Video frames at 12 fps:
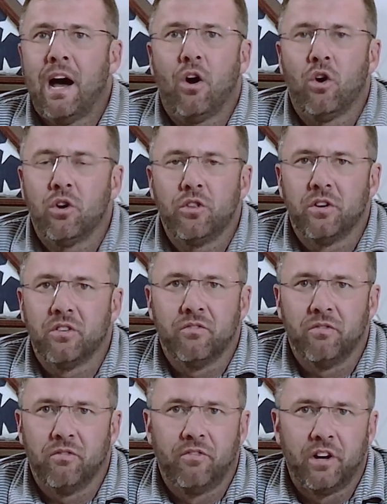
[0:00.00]
are there
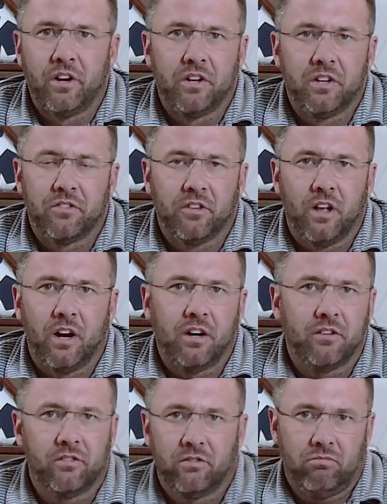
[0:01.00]
various locks?
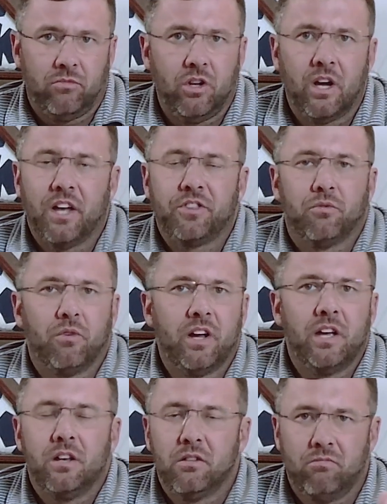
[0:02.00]
You got the
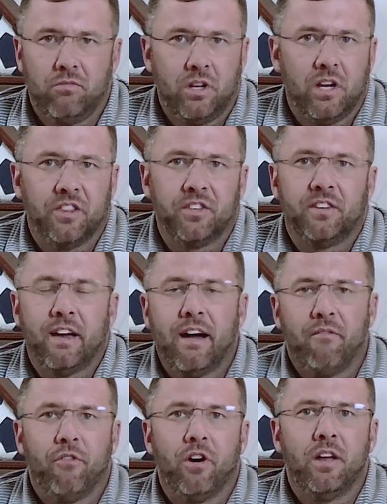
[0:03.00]
rate, you got the
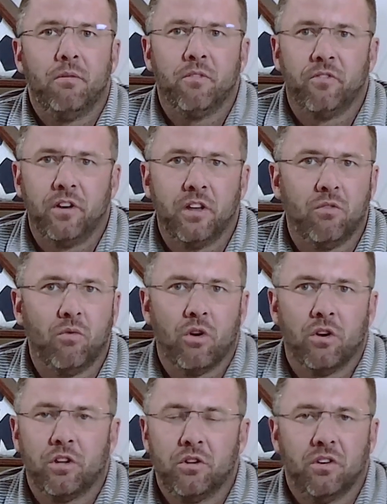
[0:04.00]
time frame. If it doesn't
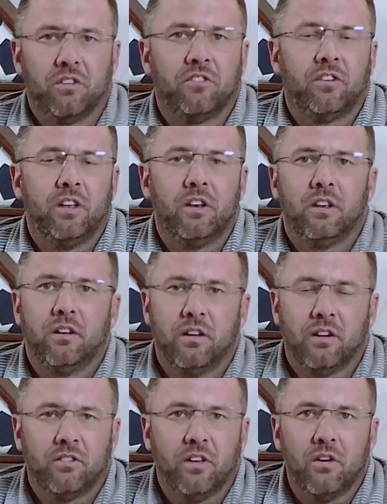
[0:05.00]
work, you extend it,
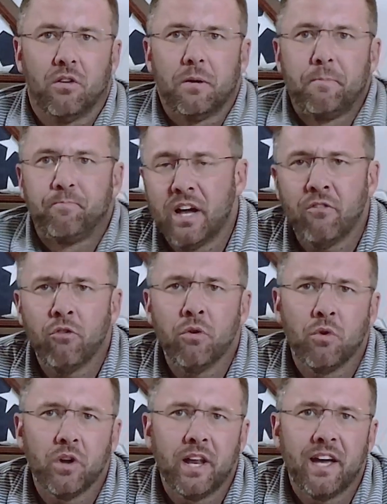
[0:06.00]
etc.
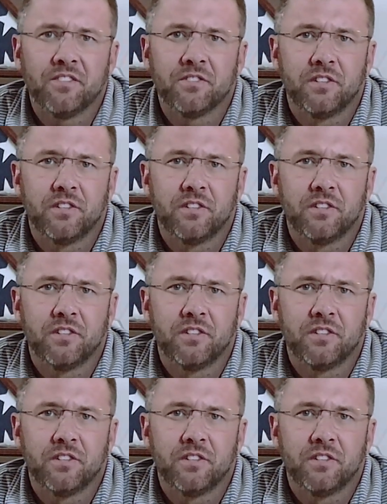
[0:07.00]
Everyone has a